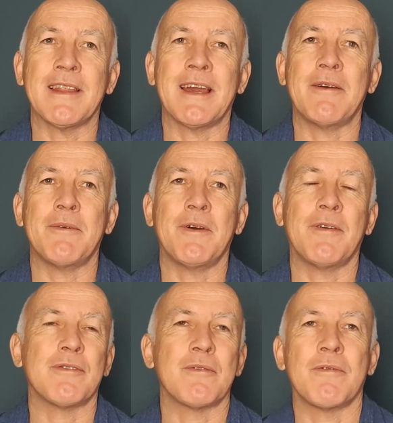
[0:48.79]
They were
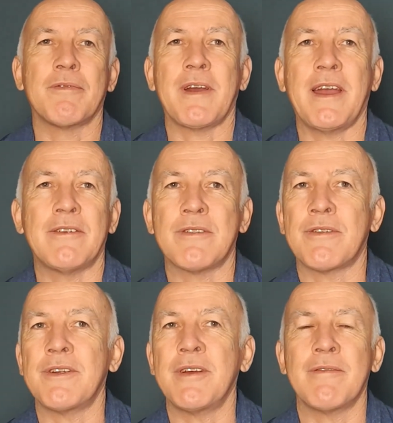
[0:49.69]
sort of age
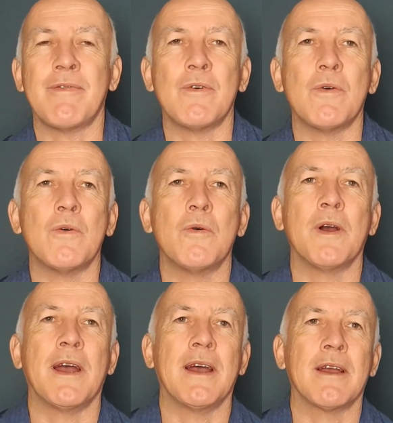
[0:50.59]
3 and
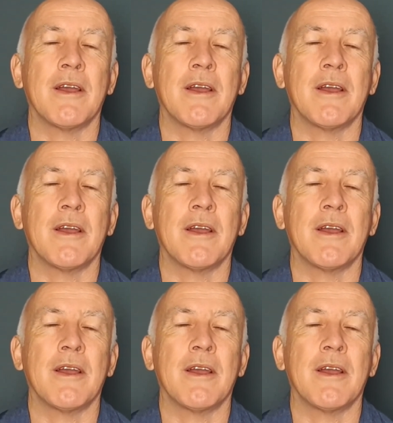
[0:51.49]
4,